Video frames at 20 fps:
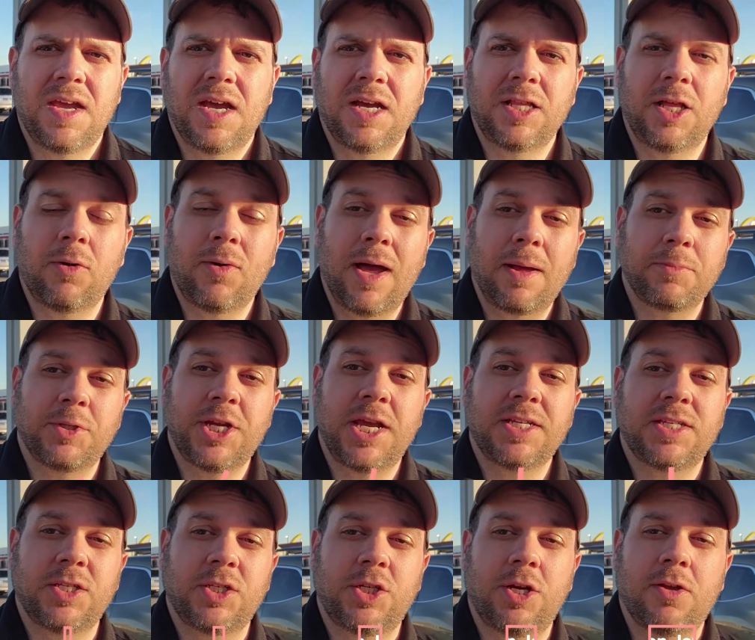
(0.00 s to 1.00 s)
Hello, I'm
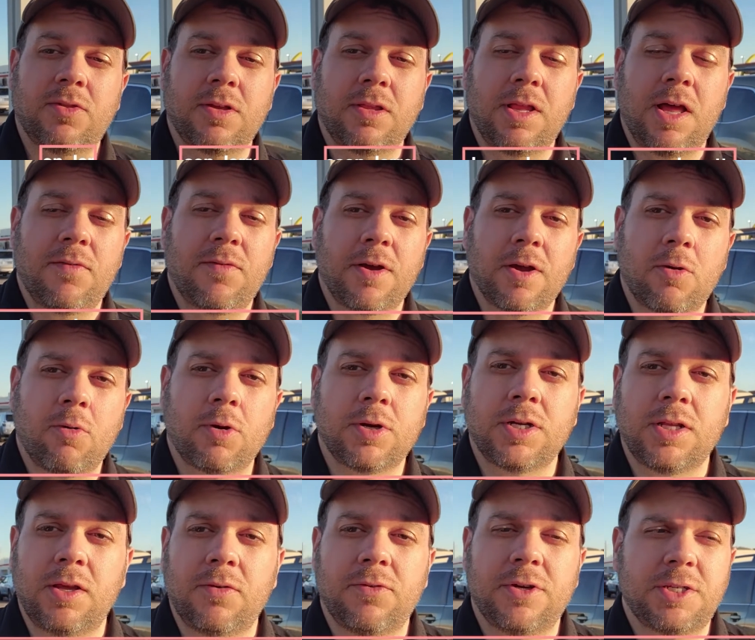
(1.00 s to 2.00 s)
Jason Jarrett, the Love Encore
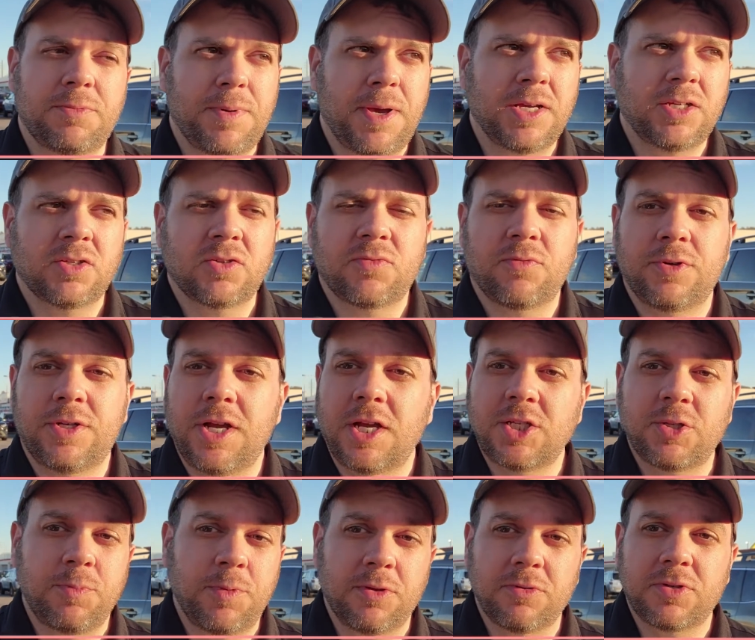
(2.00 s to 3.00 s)
Delivery Specialist for
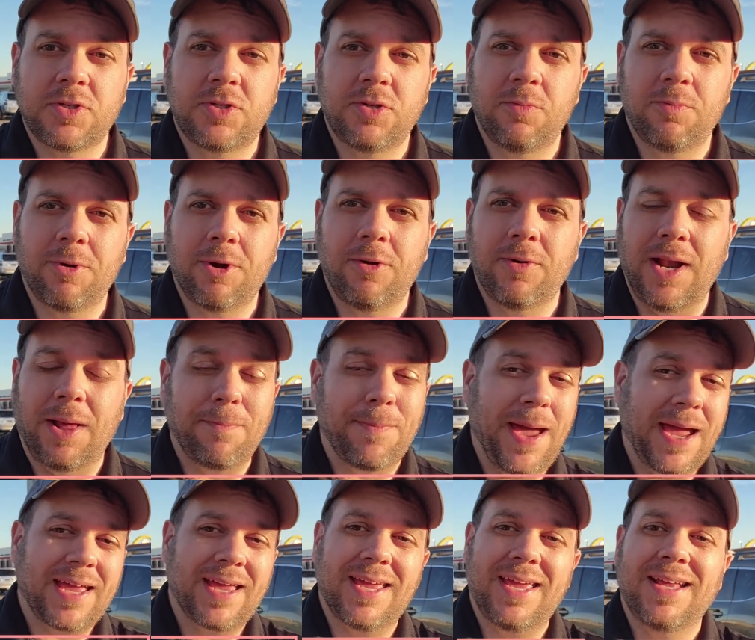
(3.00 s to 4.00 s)
Dutch Miller Subaru, and I'm
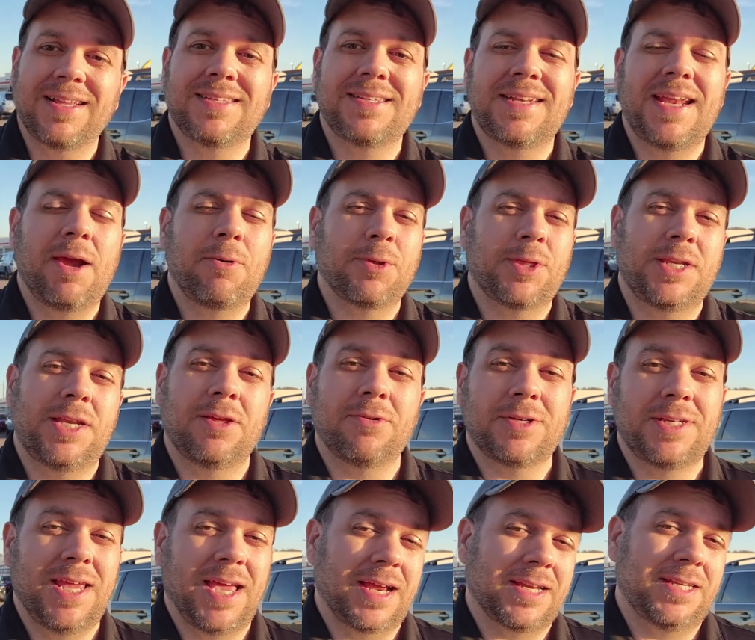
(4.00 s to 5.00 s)
back again today with another
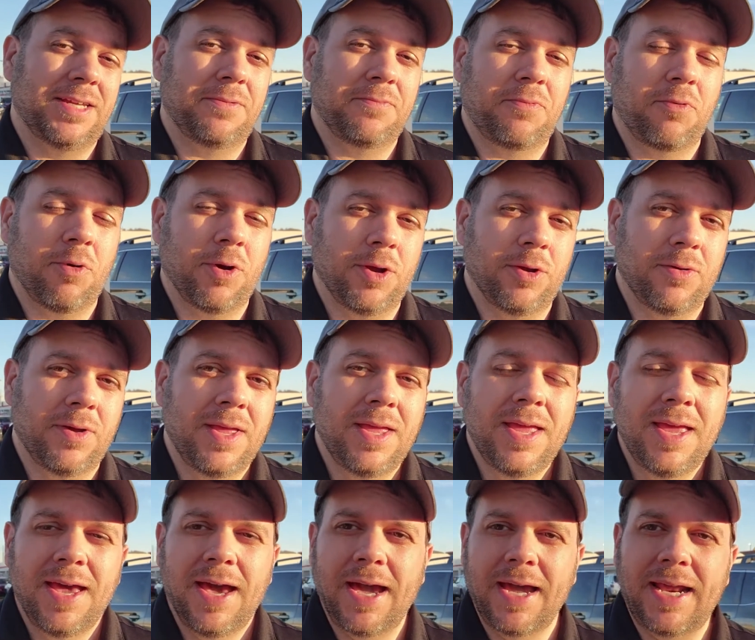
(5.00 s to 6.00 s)
tech tip for you.
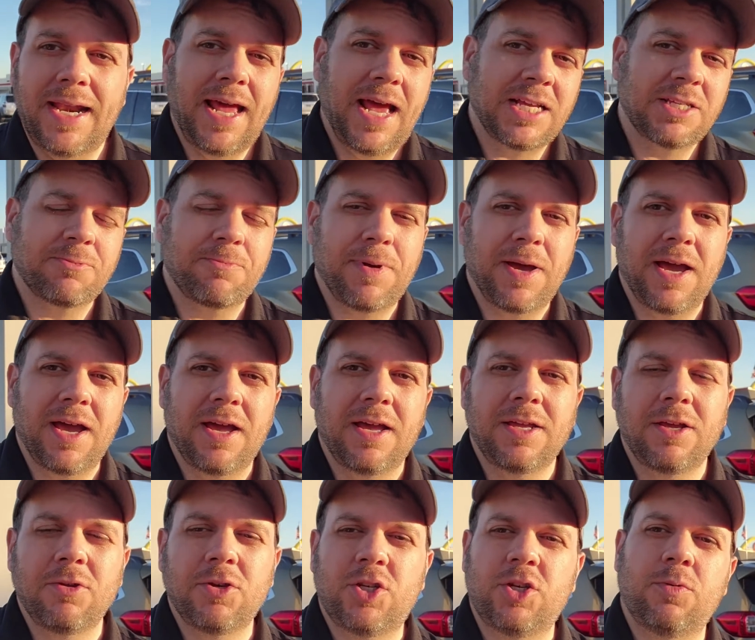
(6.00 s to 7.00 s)
I got asked by a
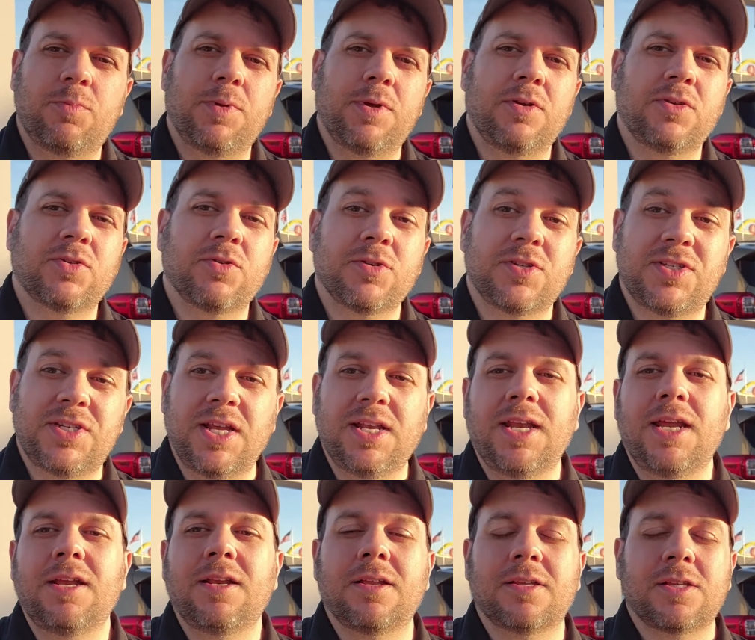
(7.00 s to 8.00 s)
YouTube user,
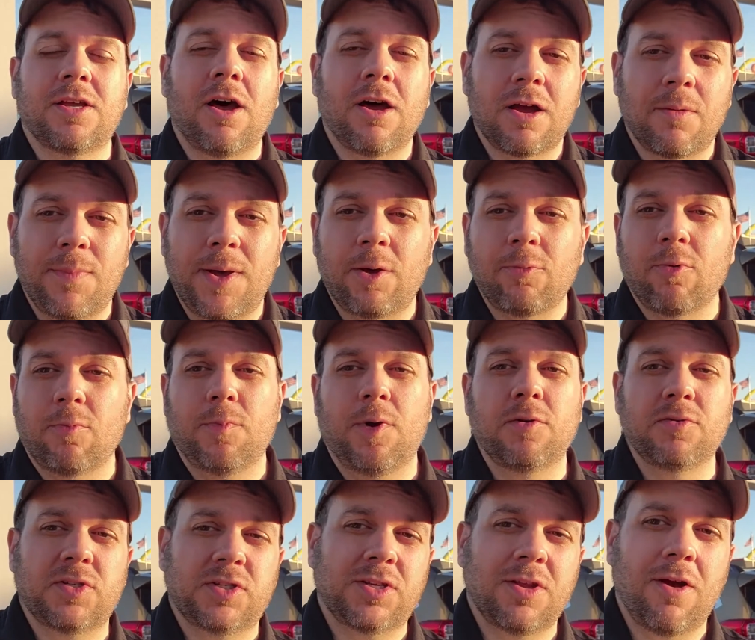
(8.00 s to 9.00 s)
Cindy, to talk about
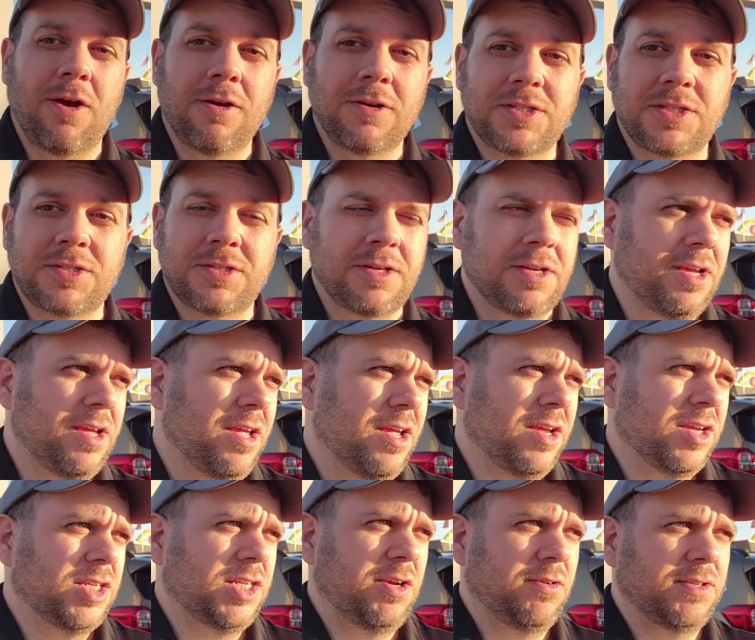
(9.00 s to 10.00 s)
remote starts.
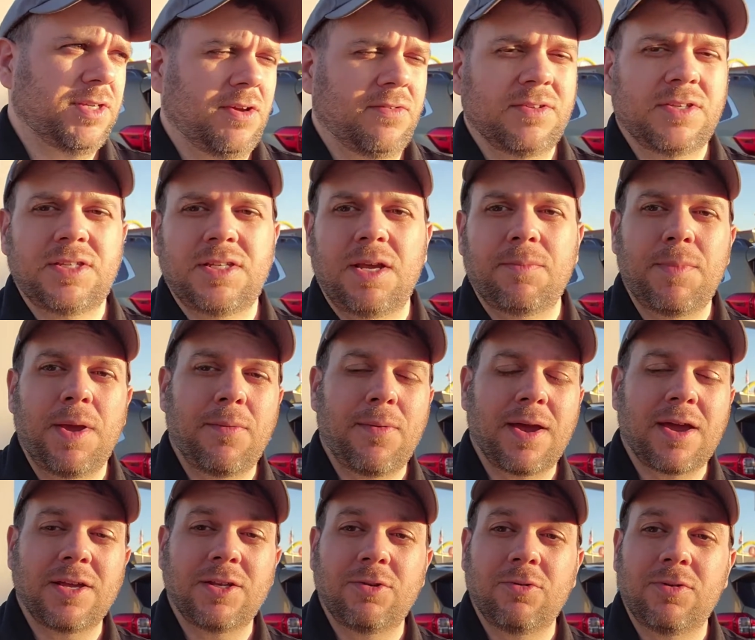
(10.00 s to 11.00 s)
She was even saying maybe
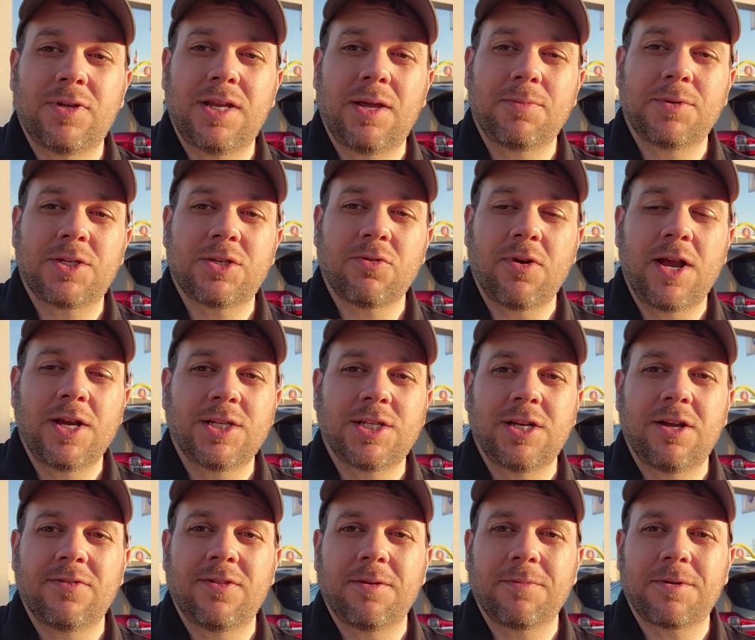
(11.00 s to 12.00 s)
I could do a demonstration
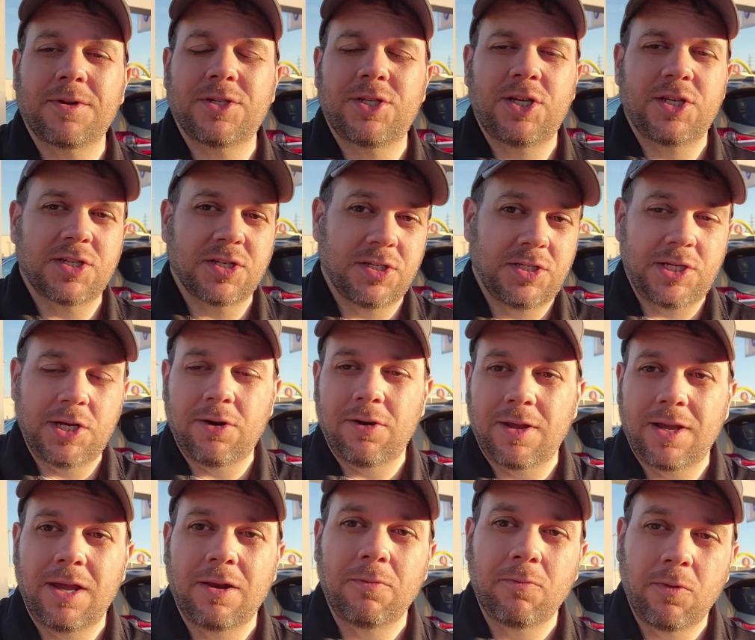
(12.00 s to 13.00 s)
of them because she's
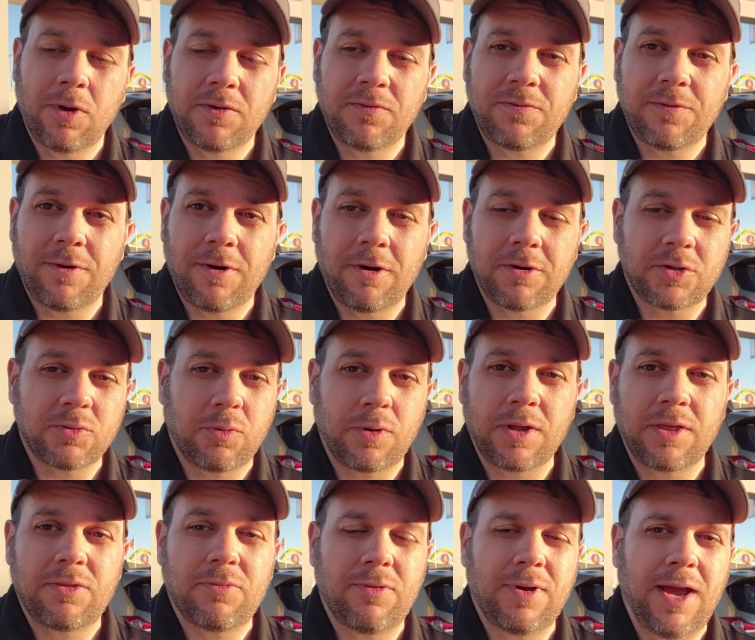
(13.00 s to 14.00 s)
considering getting one for her
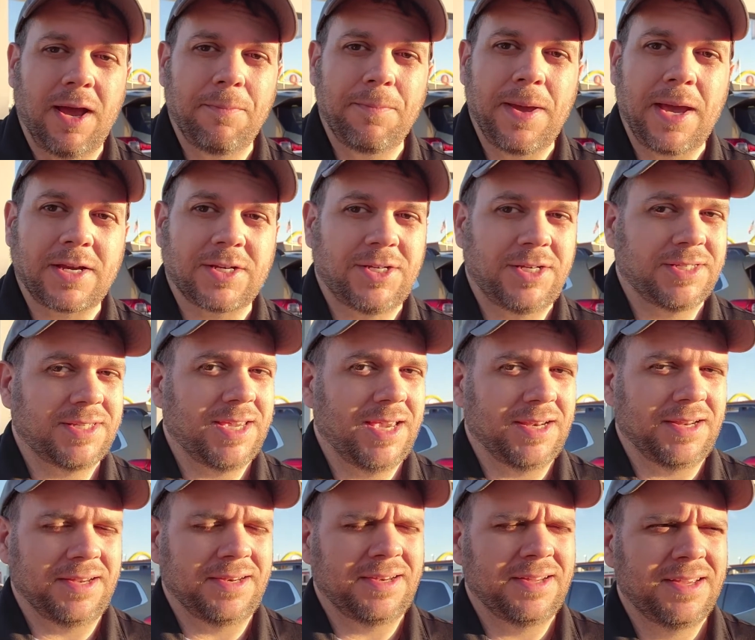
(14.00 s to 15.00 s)
23 Outback she's
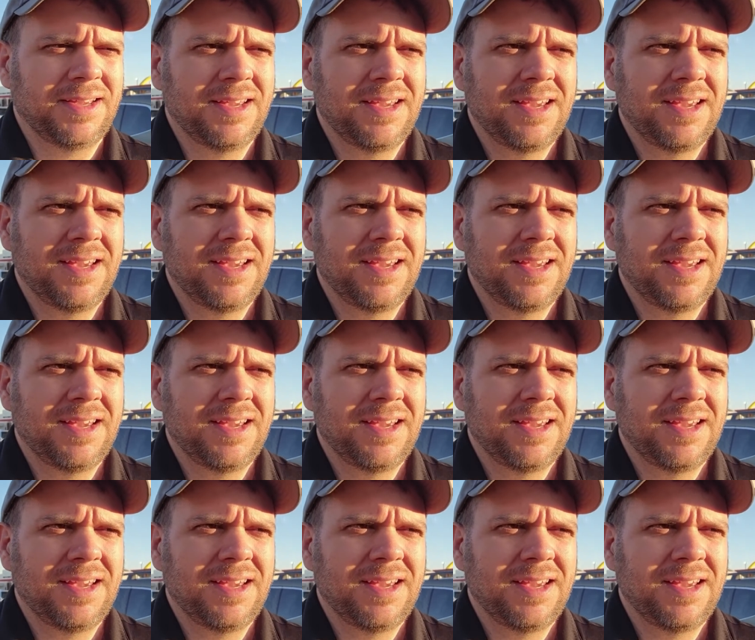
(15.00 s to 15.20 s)
getting.